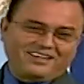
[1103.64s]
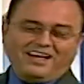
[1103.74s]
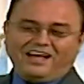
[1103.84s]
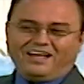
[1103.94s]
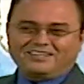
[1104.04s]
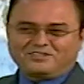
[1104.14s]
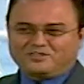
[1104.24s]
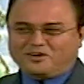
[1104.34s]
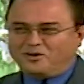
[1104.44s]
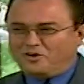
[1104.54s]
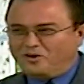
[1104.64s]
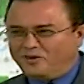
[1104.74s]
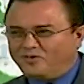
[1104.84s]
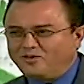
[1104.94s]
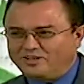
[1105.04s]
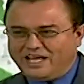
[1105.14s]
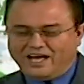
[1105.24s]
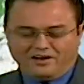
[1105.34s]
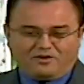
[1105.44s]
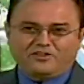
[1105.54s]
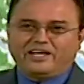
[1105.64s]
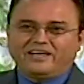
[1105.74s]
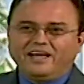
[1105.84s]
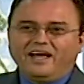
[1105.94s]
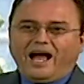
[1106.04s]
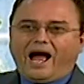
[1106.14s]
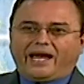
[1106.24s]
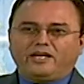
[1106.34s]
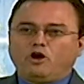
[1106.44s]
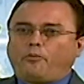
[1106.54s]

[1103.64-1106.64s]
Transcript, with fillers: Hey, buddy, be careful with that. You can't speak evil here.